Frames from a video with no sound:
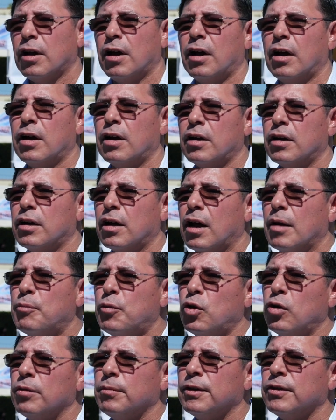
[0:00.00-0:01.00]
Our
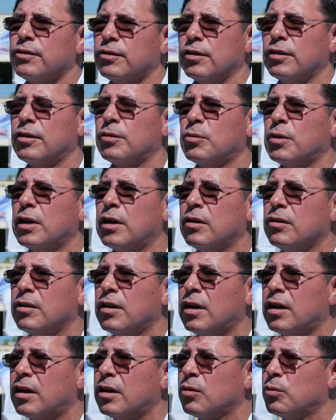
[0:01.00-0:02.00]
appointments turnaround
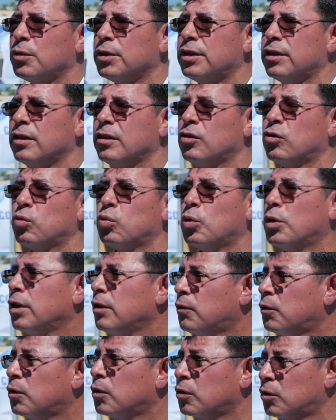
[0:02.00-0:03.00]
are within
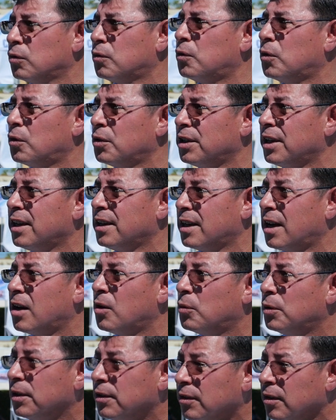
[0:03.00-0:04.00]
24 to 48
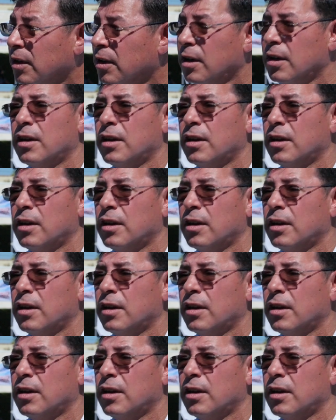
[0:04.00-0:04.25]
hours.